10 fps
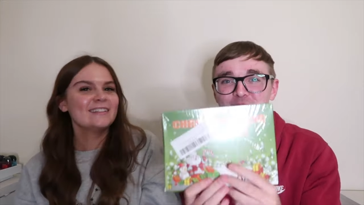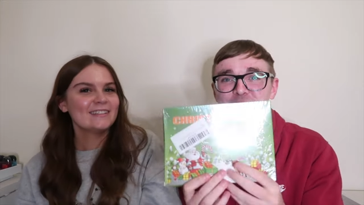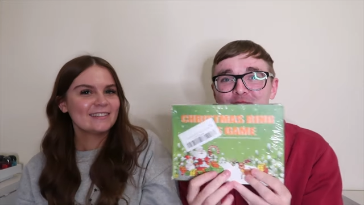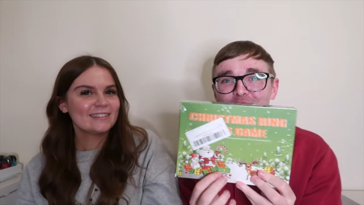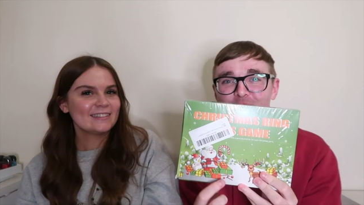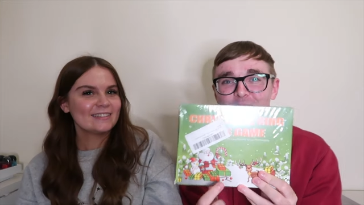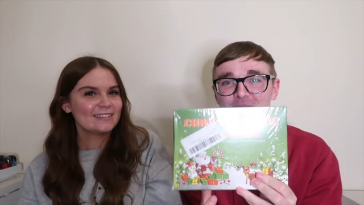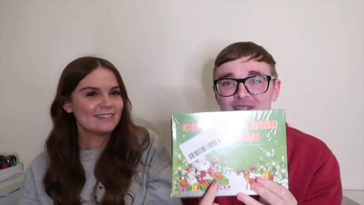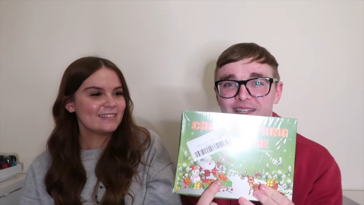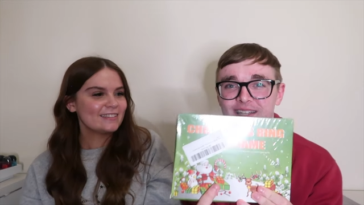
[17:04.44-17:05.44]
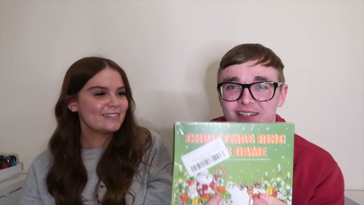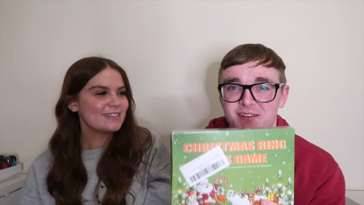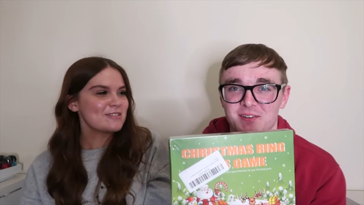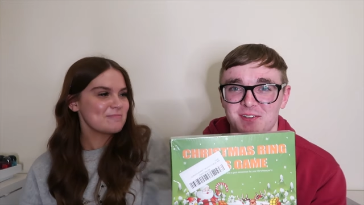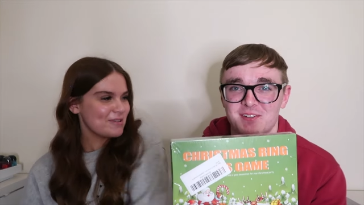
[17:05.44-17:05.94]
Speaker 1: because of what we did?
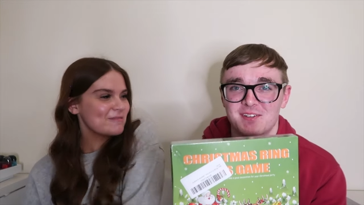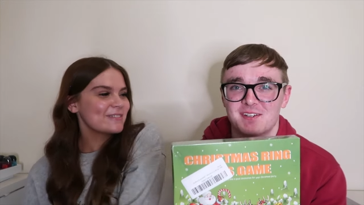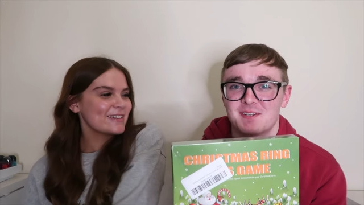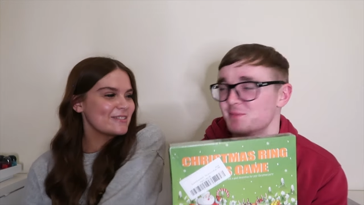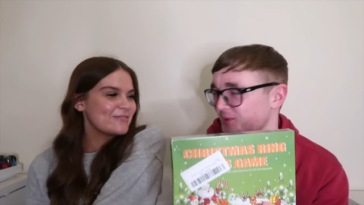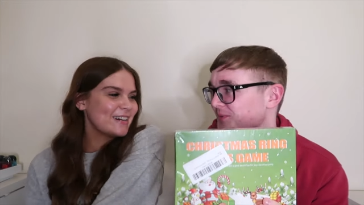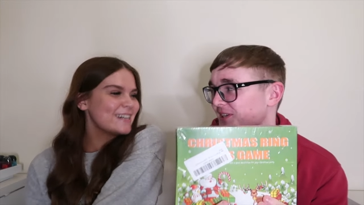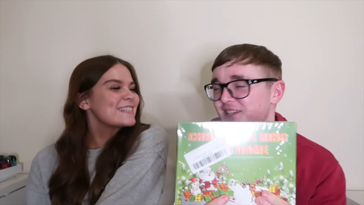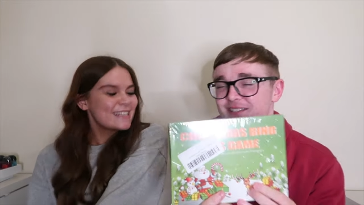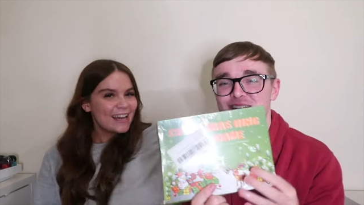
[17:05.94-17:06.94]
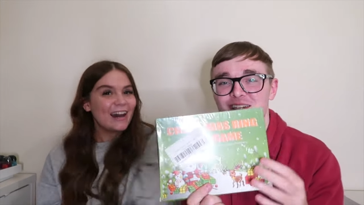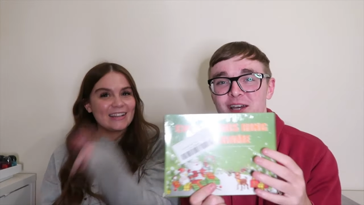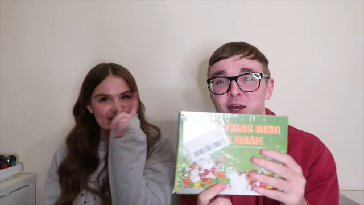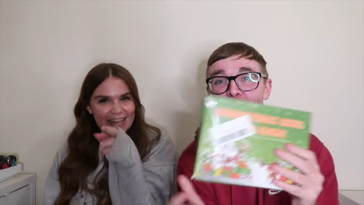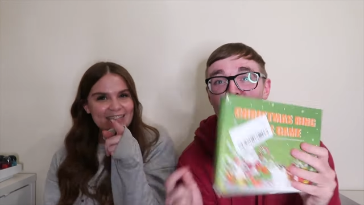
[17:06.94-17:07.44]
the pumpkin. pumpkin yeah.
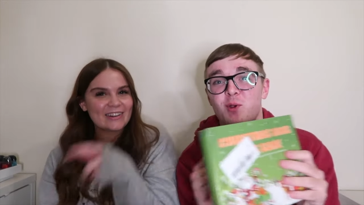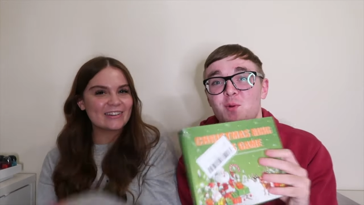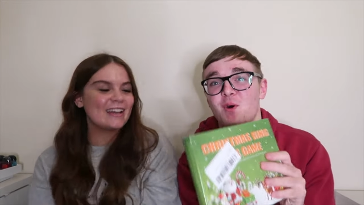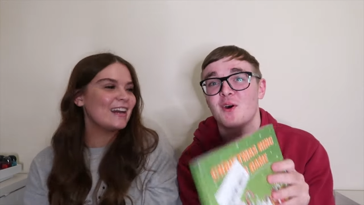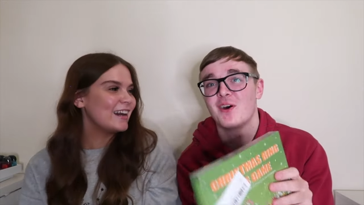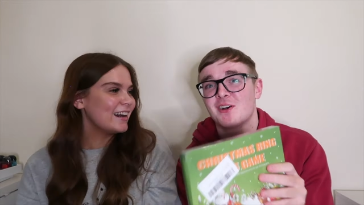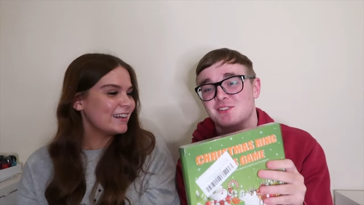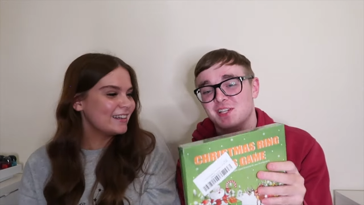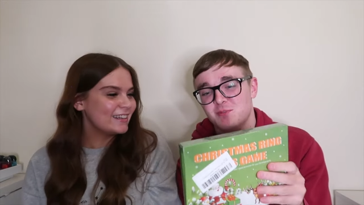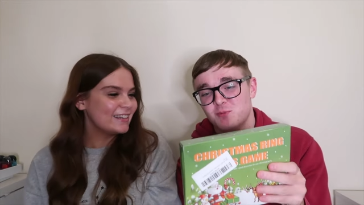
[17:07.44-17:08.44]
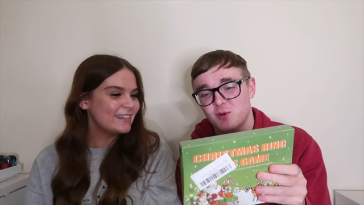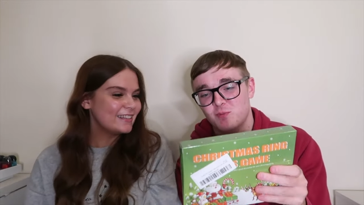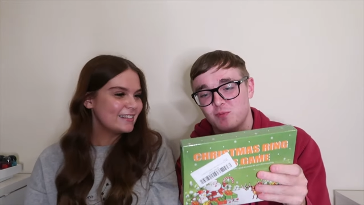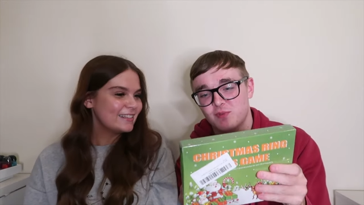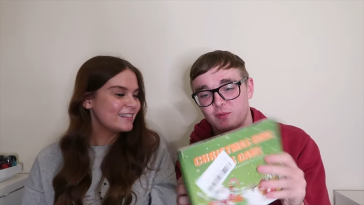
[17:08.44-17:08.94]
I said it oh, on here. I've seen
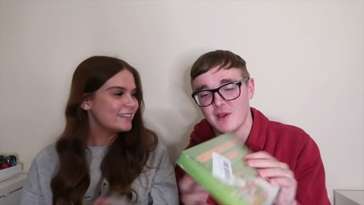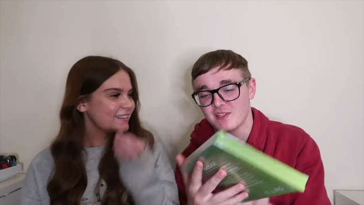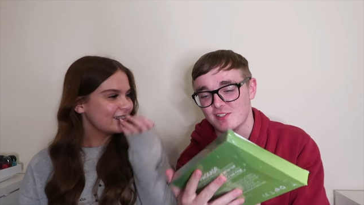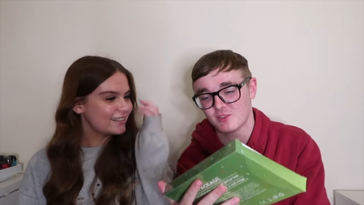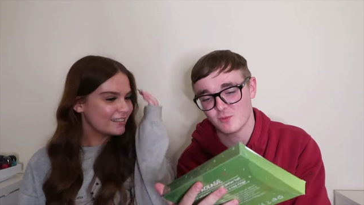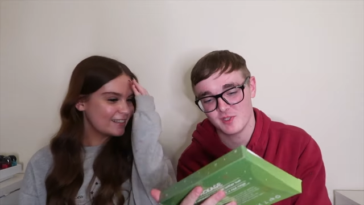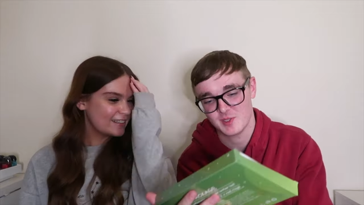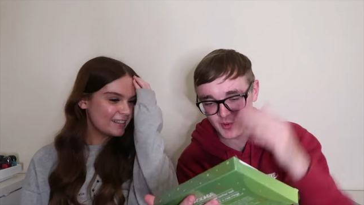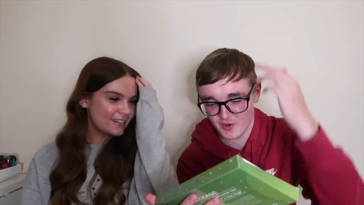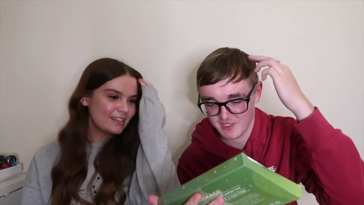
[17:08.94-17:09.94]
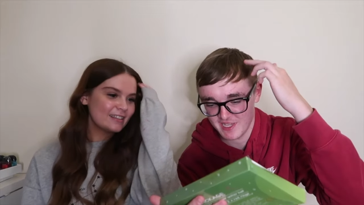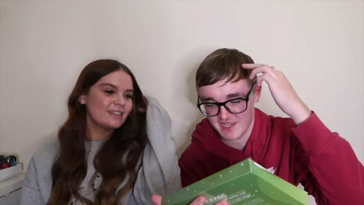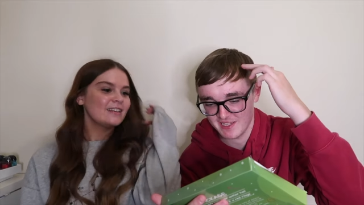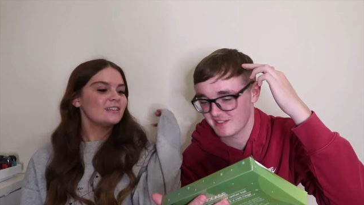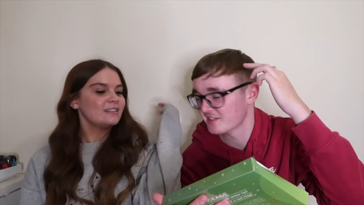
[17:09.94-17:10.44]
one. Wait, is this the one you put on your
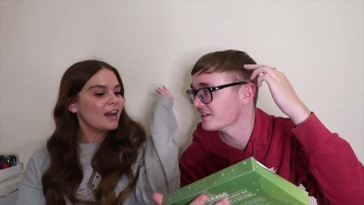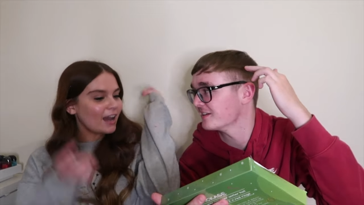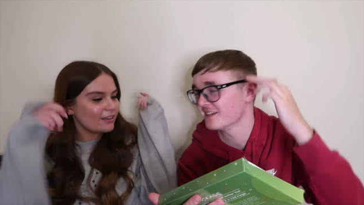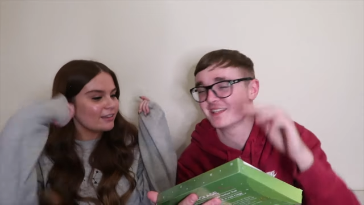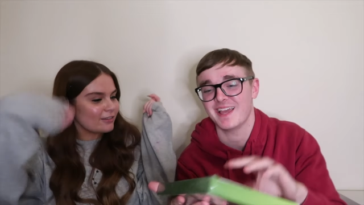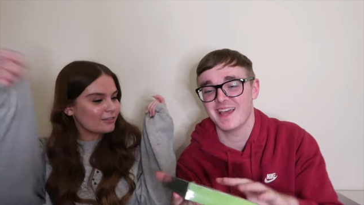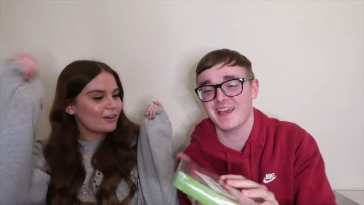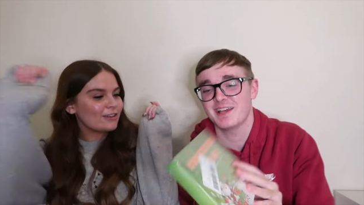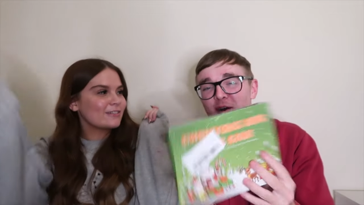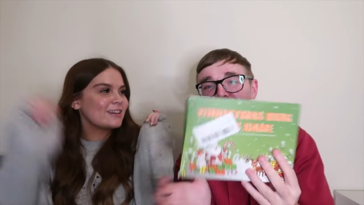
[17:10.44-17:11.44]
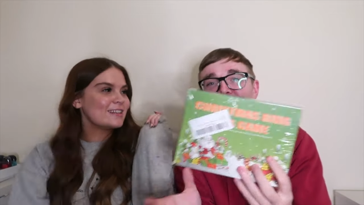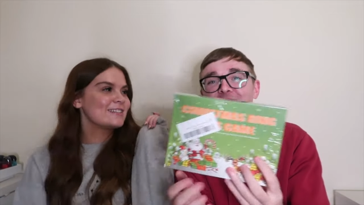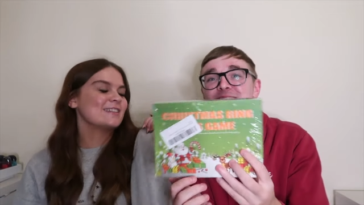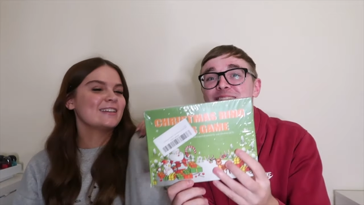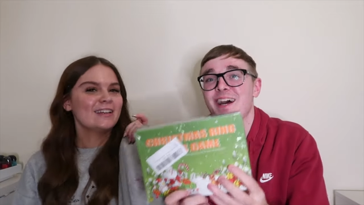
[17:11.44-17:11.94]
head?
Speaker 2: Yeah, and you yeah, I've
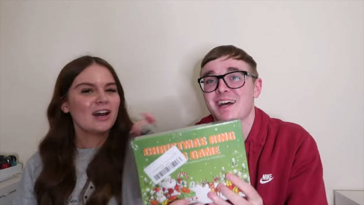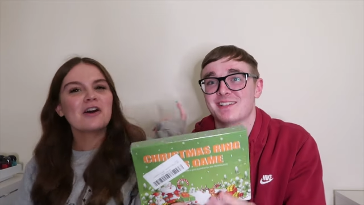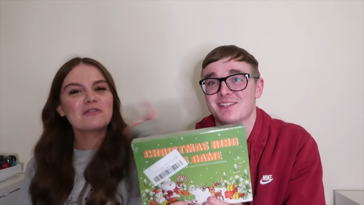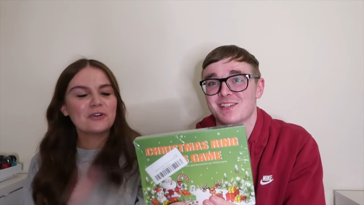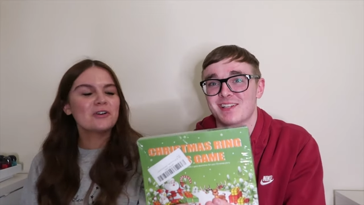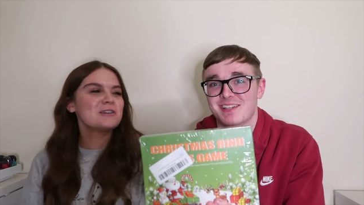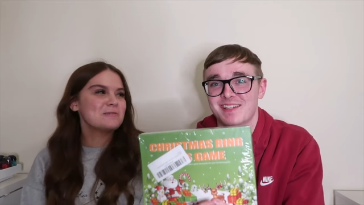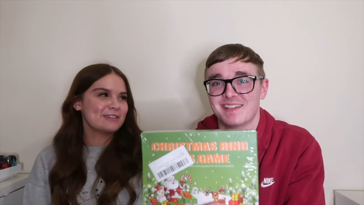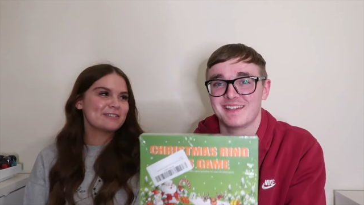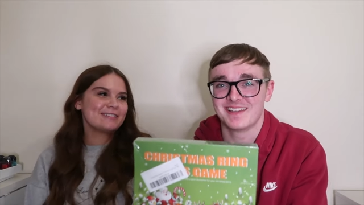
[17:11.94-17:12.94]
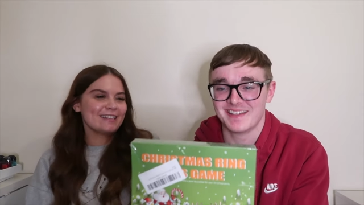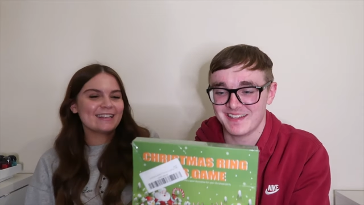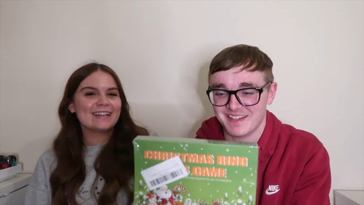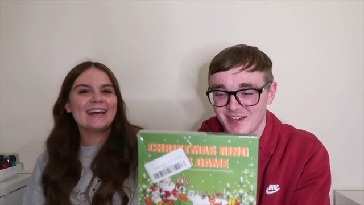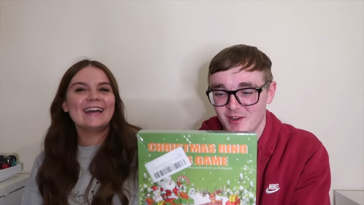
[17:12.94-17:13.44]
seen that. I thought you would have
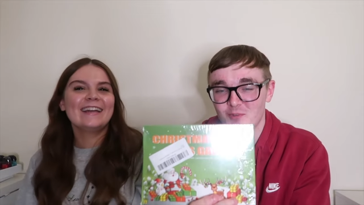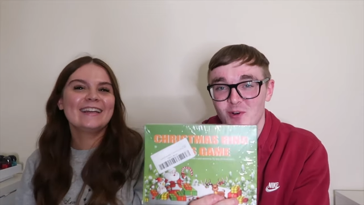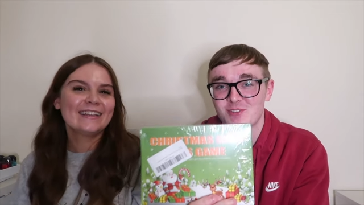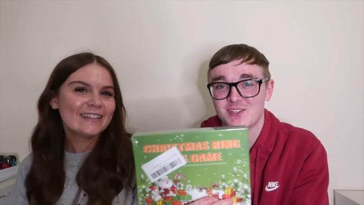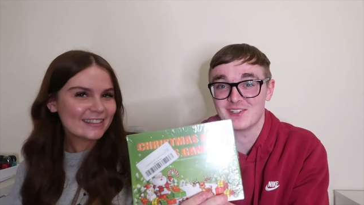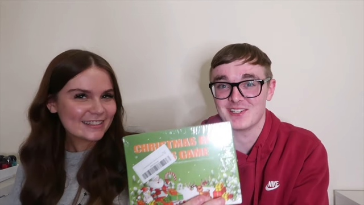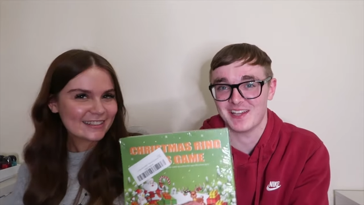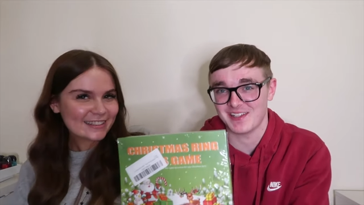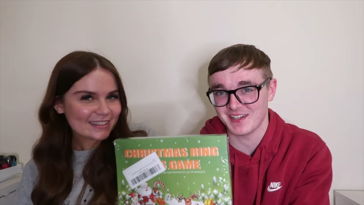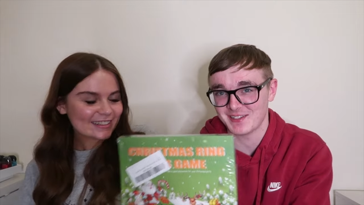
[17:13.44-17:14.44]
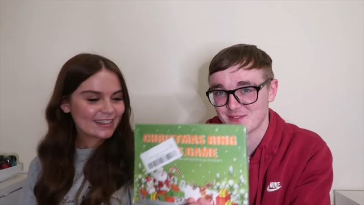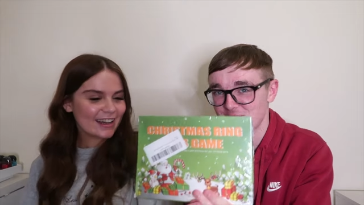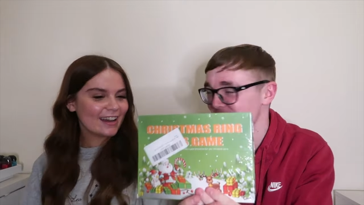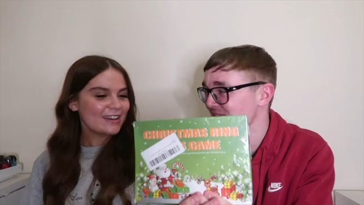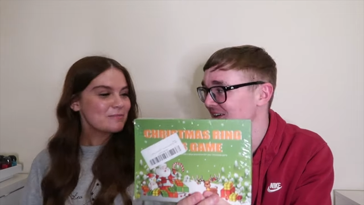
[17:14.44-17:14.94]
seen it. I
Speaker 1: was gonna get that.
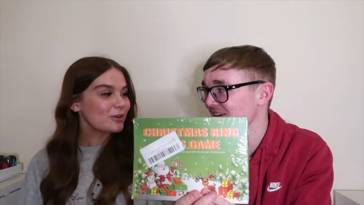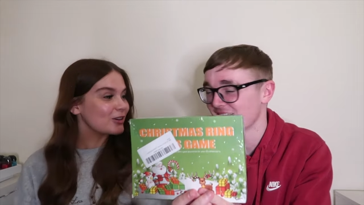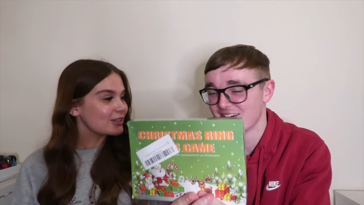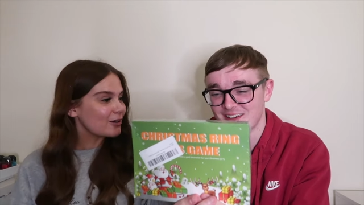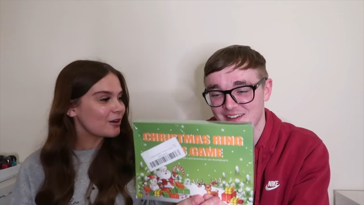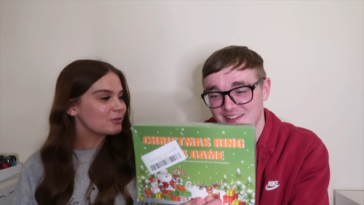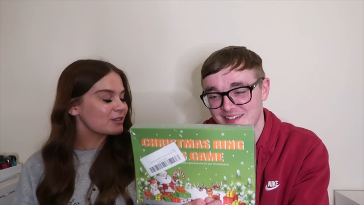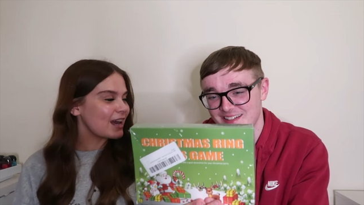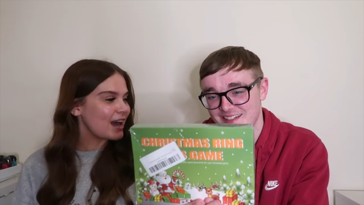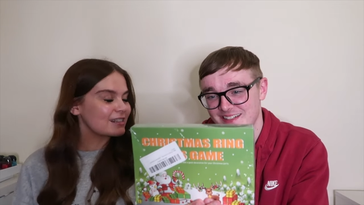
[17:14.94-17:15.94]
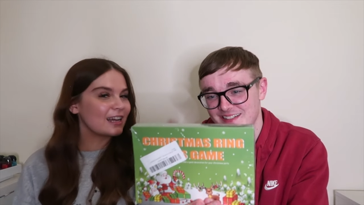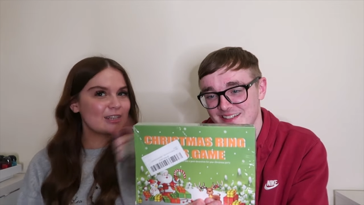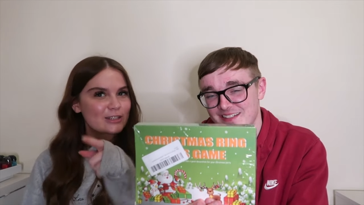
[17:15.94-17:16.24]
Speaker 2: Yeah, because I, I said, I literally